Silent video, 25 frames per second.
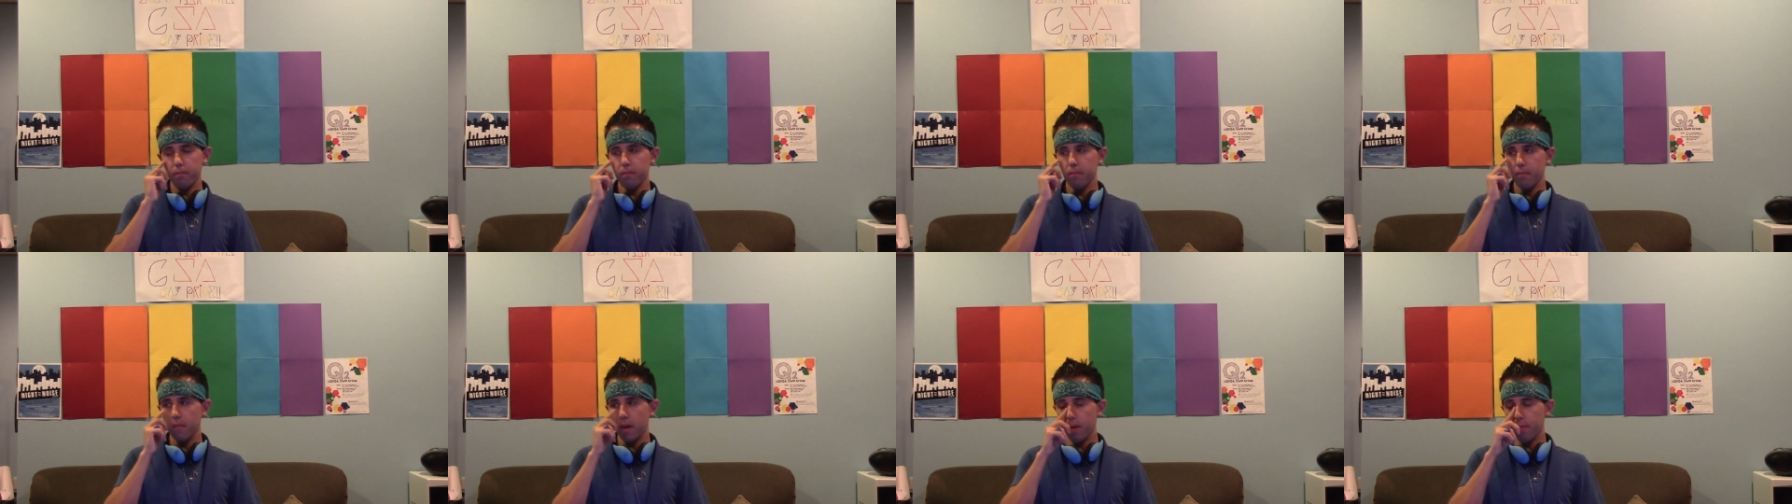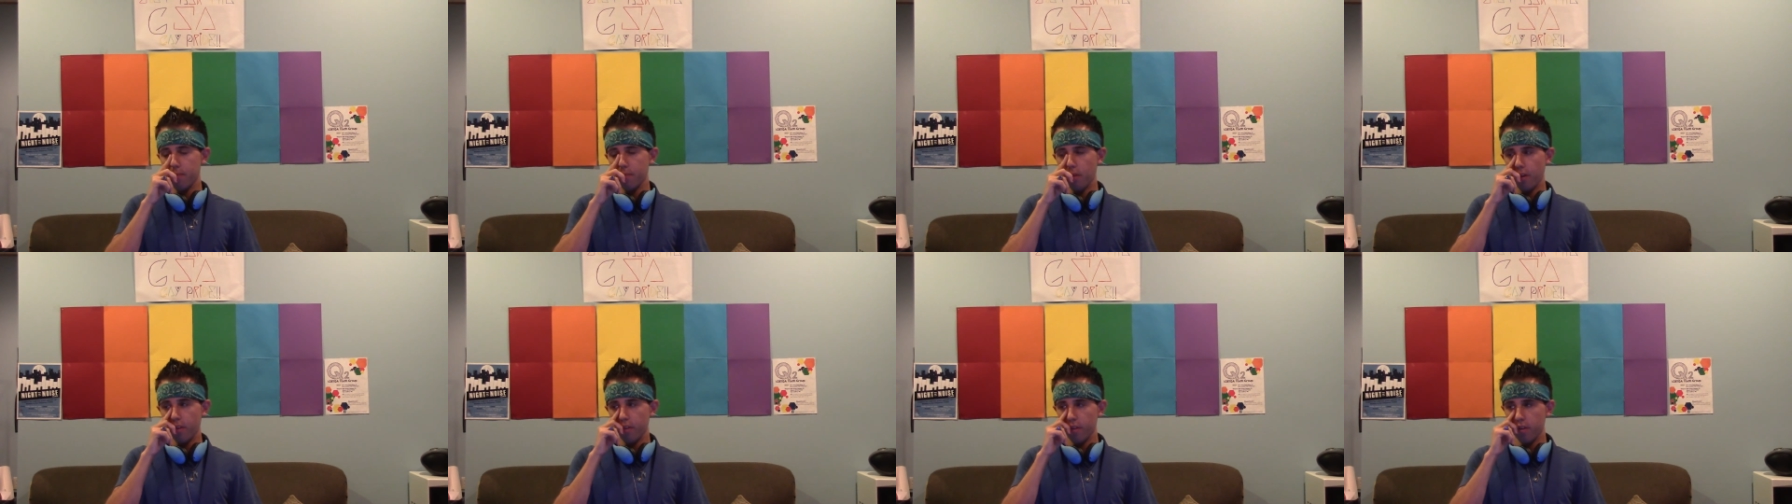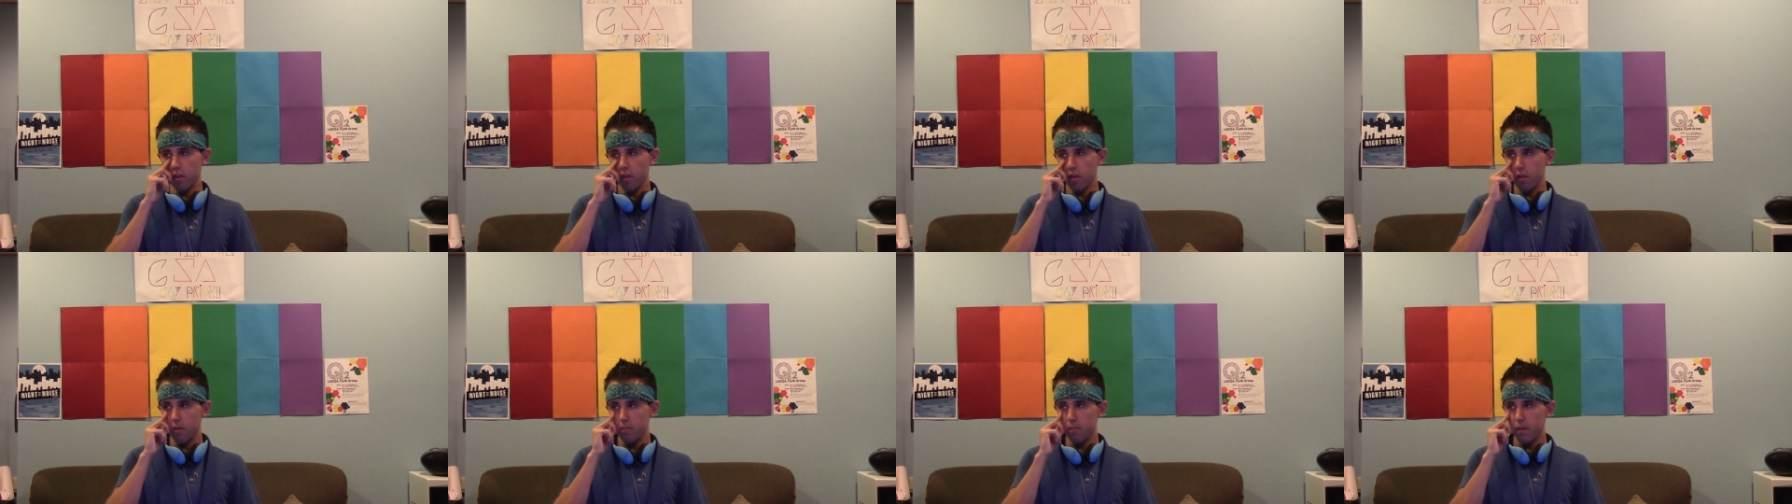my
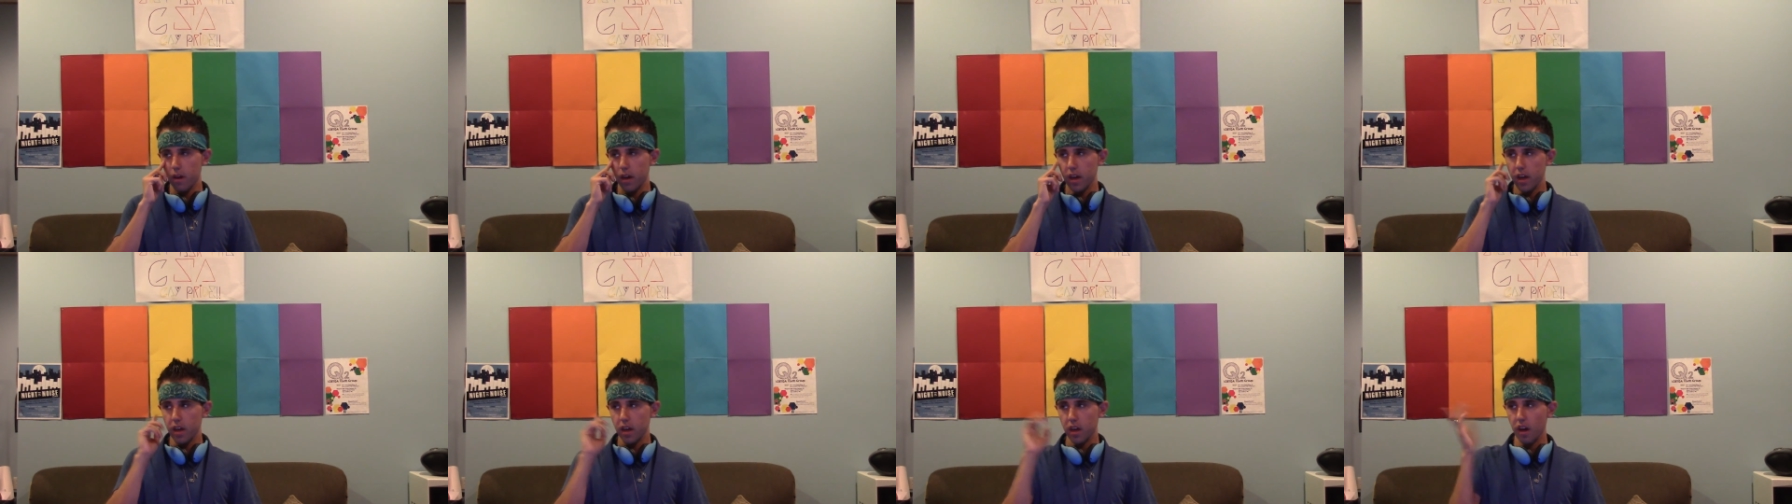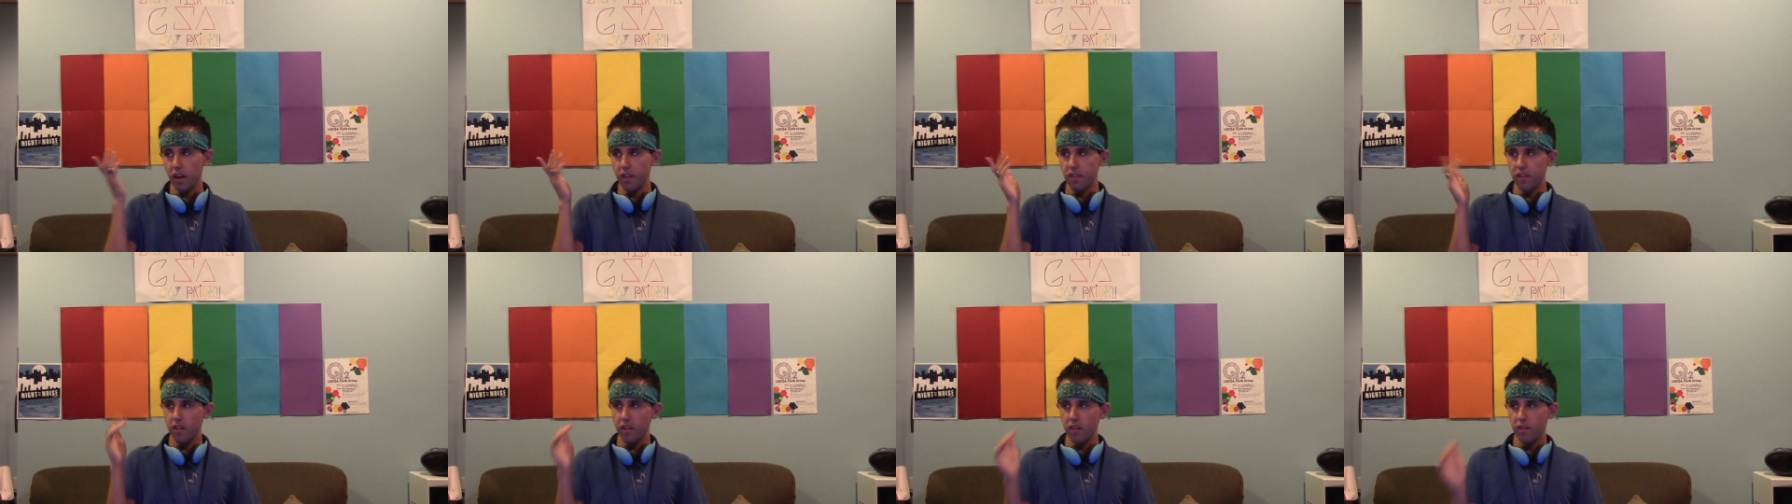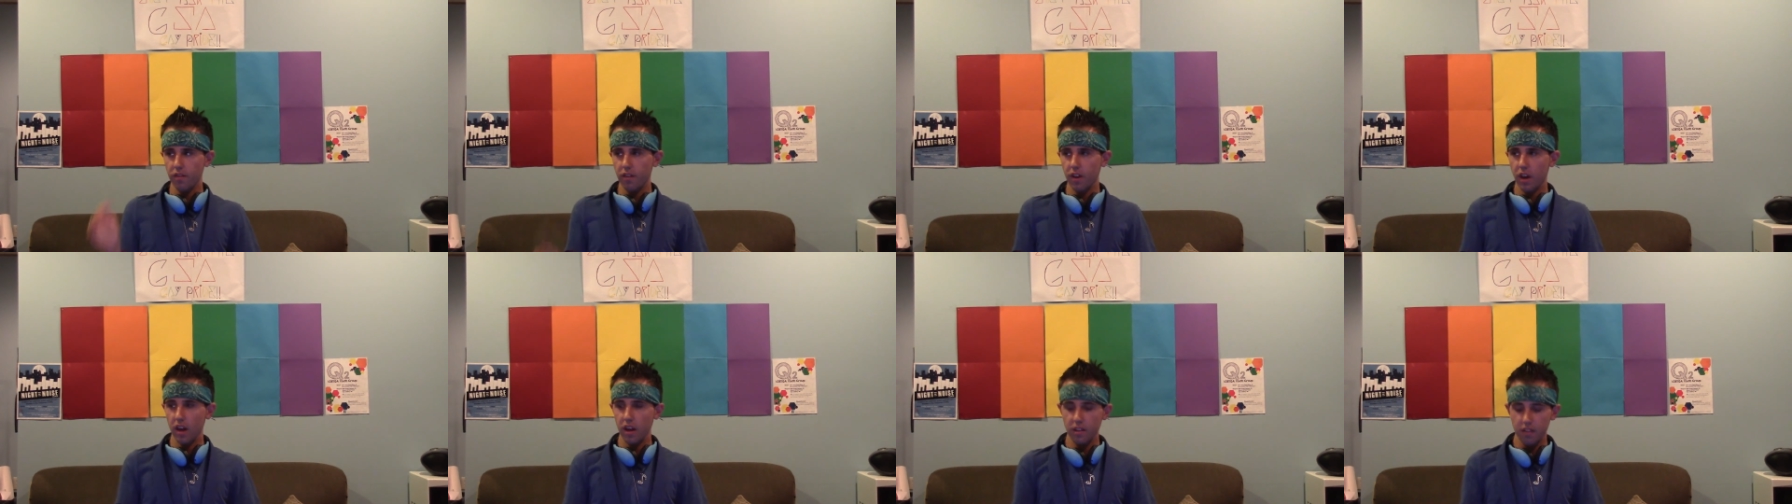brother, my cousin's
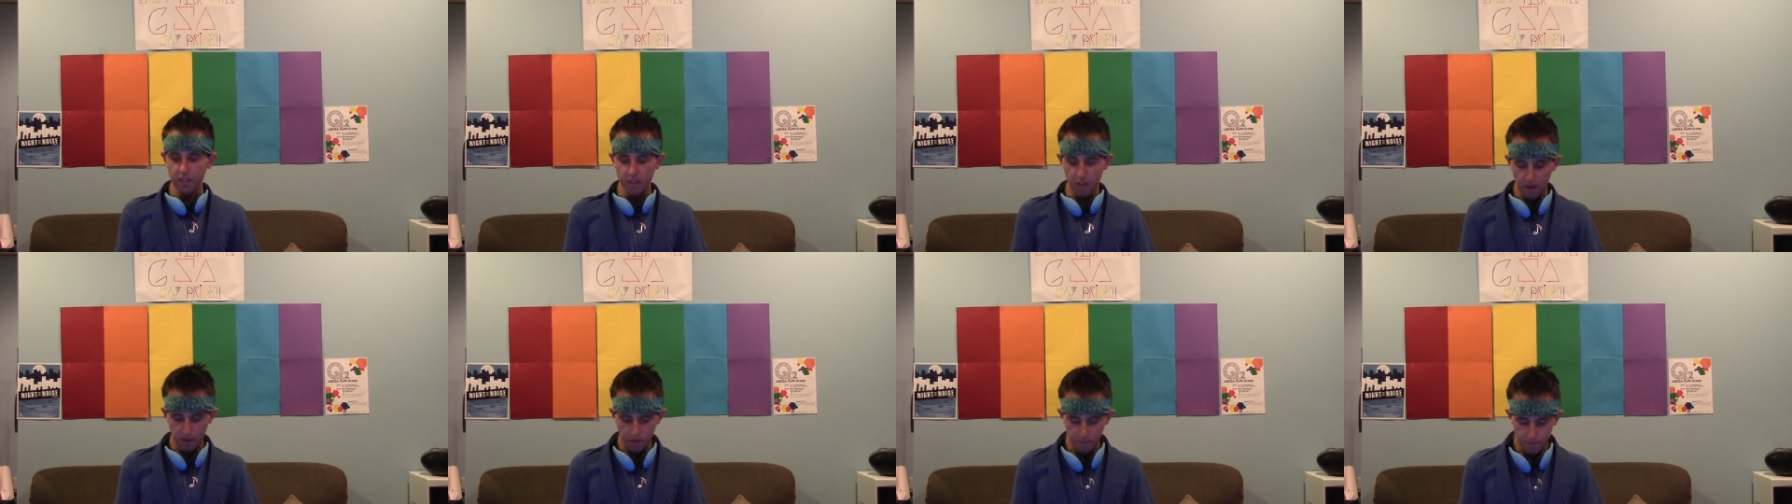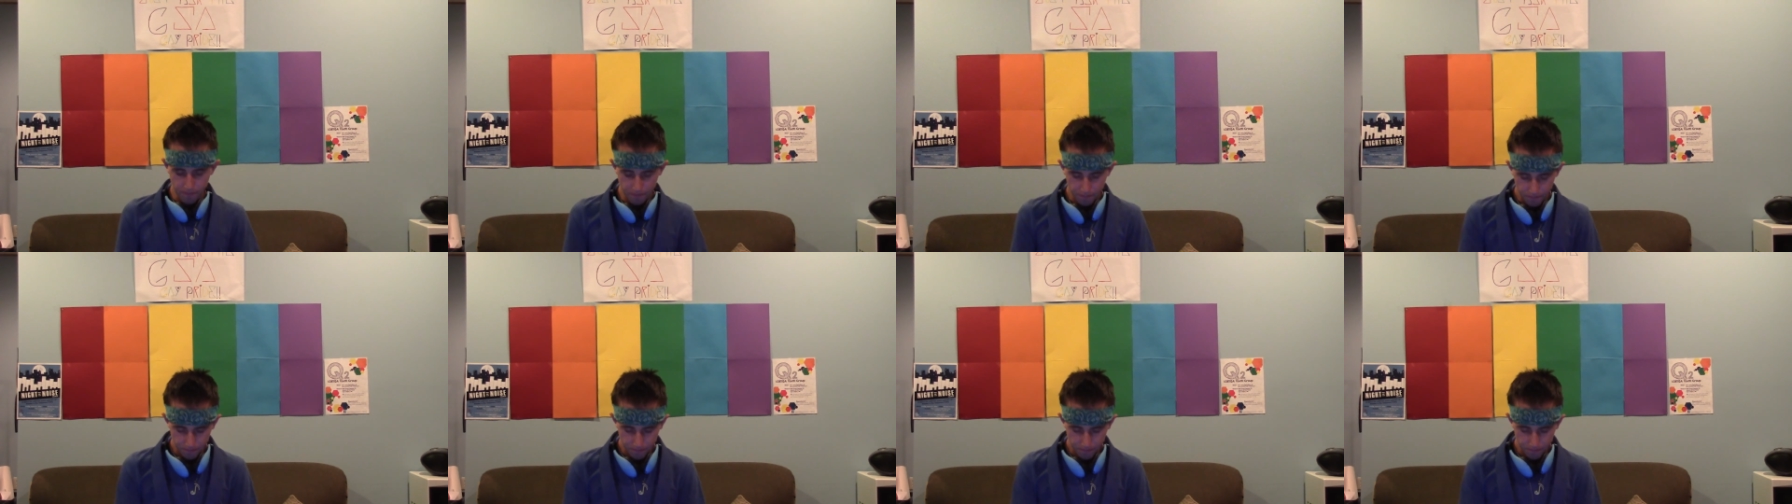fiance.